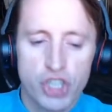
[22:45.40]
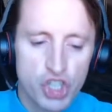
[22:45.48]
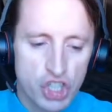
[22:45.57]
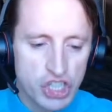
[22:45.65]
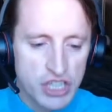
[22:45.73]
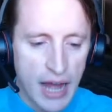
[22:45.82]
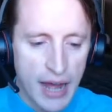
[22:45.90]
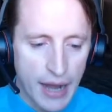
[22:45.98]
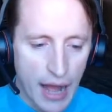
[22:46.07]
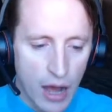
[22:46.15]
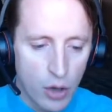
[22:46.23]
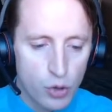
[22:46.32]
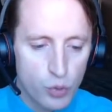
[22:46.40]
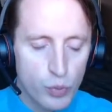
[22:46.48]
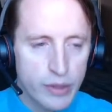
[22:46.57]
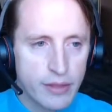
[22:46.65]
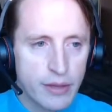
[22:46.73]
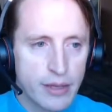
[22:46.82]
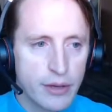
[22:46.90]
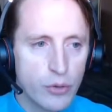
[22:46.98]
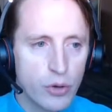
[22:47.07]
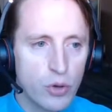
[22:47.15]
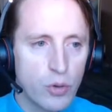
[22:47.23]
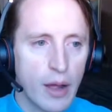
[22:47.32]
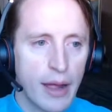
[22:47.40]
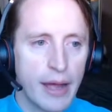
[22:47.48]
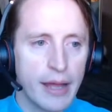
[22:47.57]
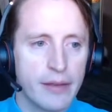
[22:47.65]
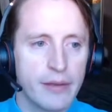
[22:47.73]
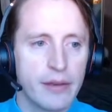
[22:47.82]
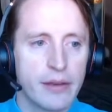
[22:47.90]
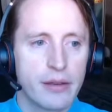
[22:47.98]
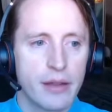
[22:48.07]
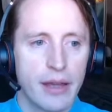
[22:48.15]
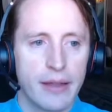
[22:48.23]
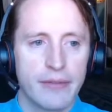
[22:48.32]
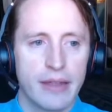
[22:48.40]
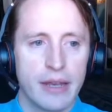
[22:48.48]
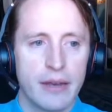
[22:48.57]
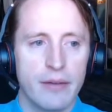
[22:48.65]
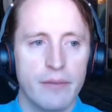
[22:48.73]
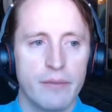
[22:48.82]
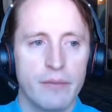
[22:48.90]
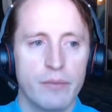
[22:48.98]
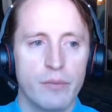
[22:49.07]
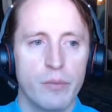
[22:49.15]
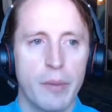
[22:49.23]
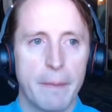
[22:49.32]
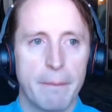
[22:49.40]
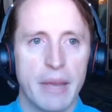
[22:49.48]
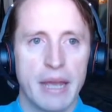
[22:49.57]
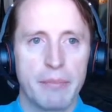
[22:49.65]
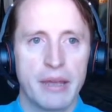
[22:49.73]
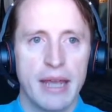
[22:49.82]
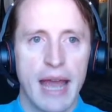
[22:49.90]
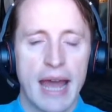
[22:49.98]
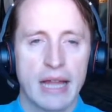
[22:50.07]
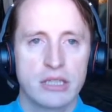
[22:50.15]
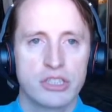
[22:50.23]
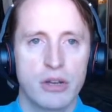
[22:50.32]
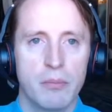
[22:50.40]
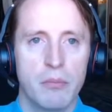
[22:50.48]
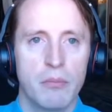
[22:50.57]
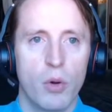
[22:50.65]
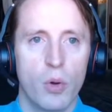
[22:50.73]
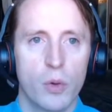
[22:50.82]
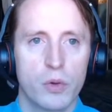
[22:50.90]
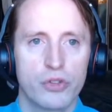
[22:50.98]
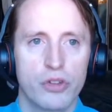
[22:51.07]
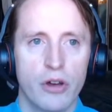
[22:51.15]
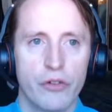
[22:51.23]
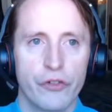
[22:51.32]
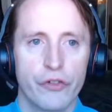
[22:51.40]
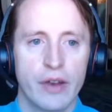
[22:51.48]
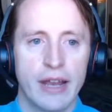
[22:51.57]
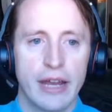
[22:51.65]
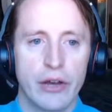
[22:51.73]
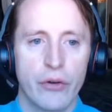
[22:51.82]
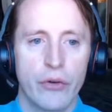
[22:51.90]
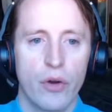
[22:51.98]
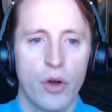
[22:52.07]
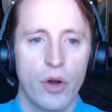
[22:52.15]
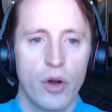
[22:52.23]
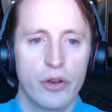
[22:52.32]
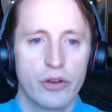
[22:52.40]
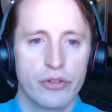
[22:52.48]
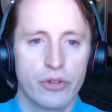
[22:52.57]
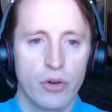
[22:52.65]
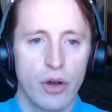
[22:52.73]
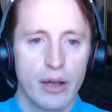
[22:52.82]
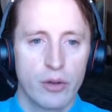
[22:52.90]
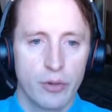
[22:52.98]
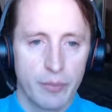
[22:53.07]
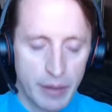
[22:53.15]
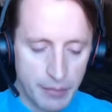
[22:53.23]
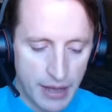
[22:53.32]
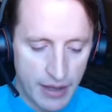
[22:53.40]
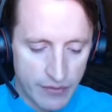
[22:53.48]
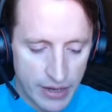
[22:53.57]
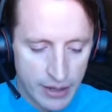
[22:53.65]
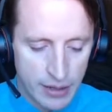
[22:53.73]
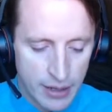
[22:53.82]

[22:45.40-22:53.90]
start out with the hero and then maybe add some more stuff later on. So I could maybe have an